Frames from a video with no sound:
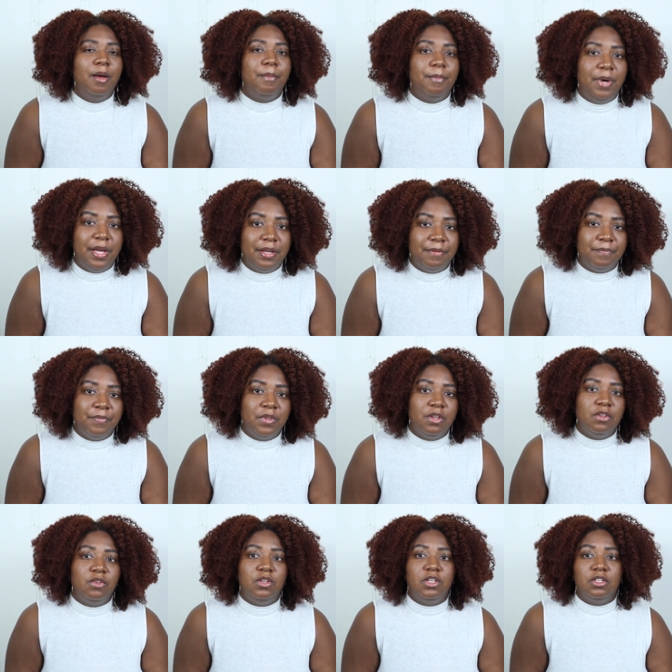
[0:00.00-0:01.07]
But
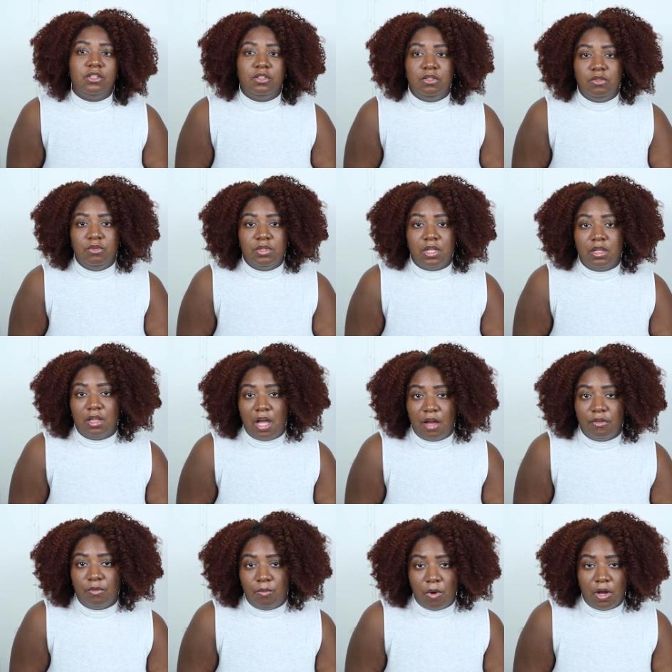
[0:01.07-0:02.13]
you needed to use a lot
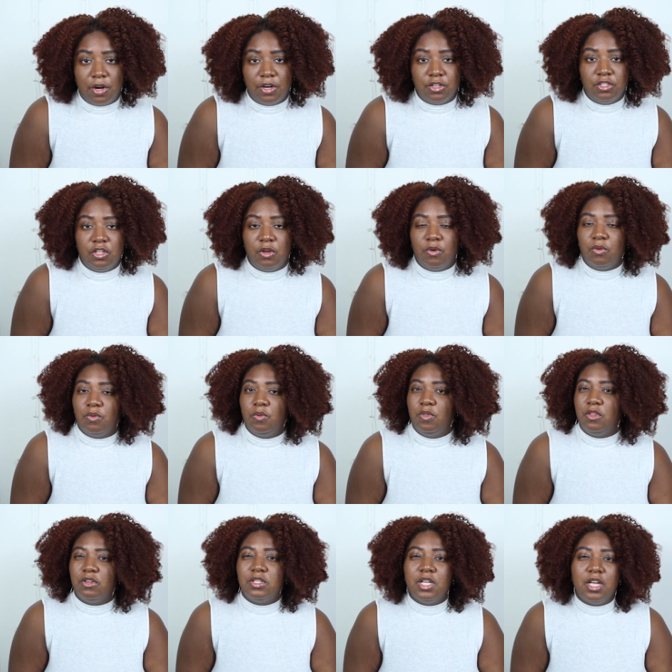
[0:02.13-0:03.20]
of water. So
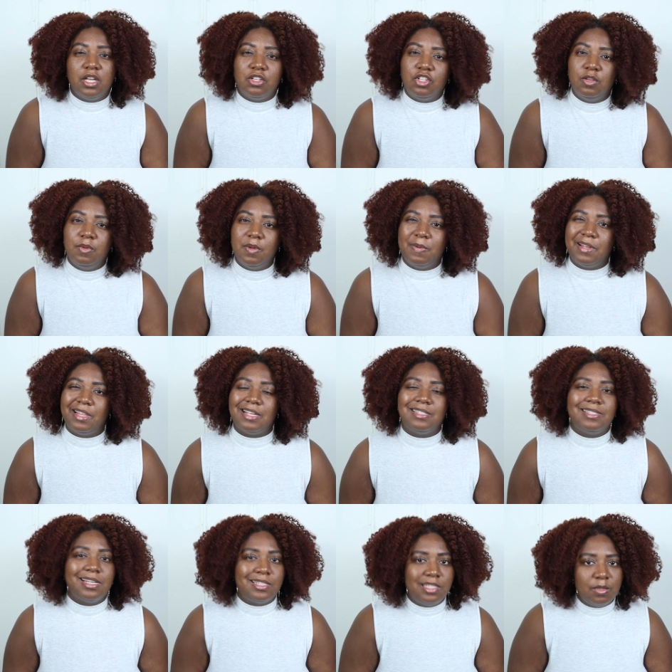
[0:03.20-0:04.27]
they're saying it should be about like
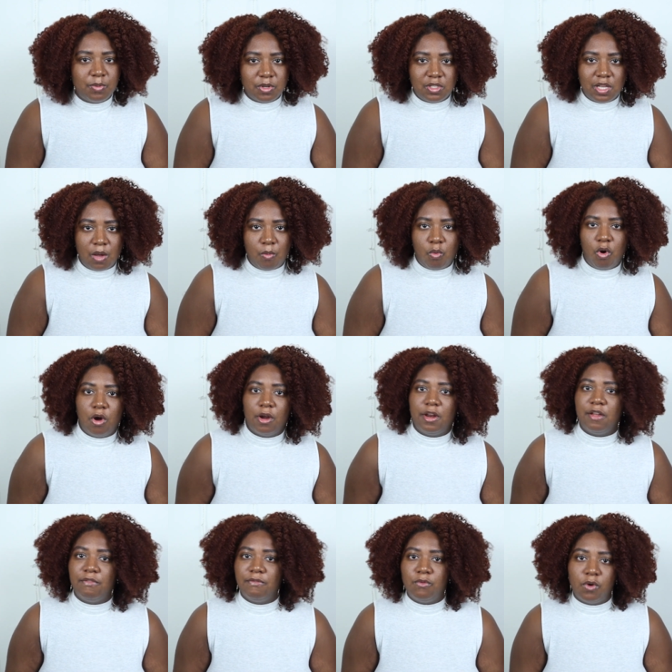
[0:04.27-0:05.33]
60%
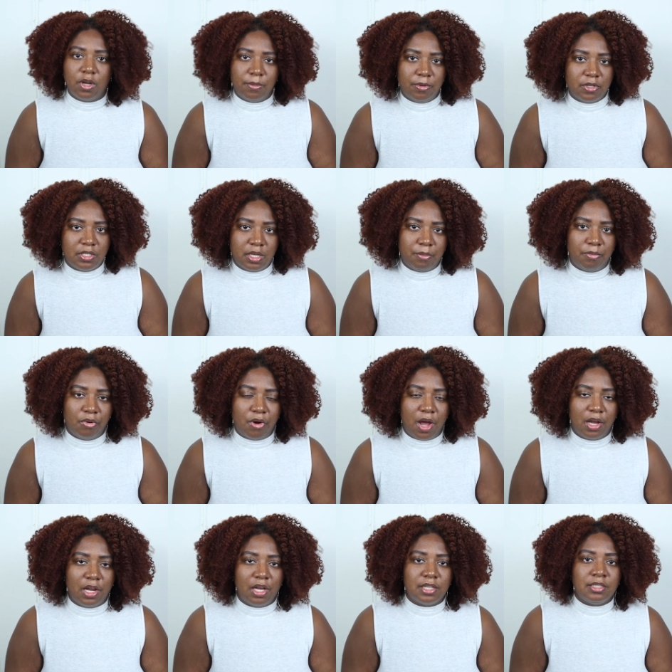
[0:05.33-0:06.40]
water, 40%
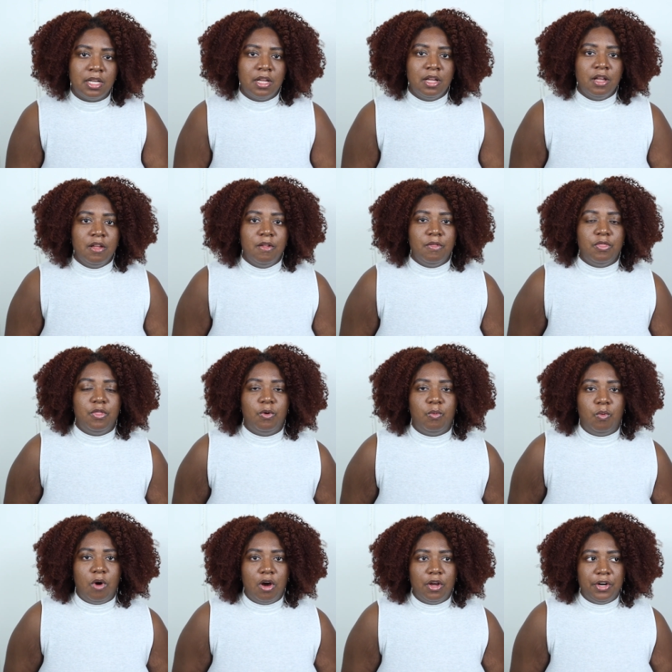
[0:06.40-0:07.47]
product. The
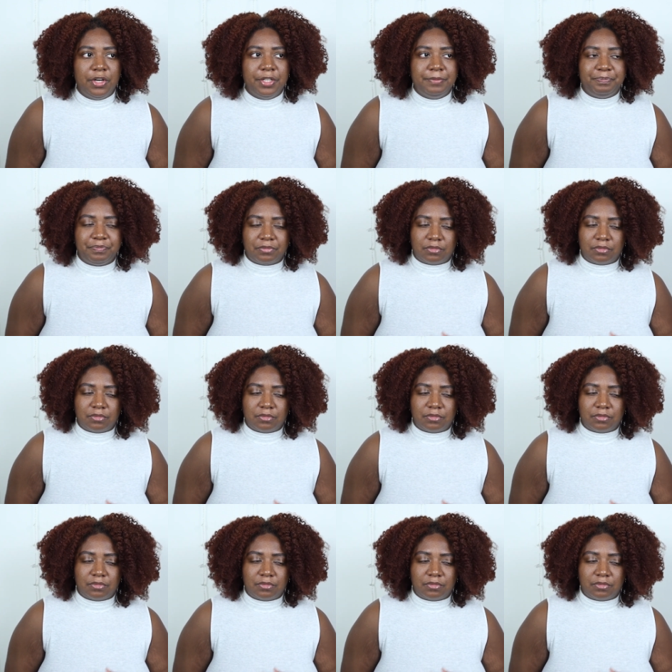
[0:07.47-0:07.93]
water,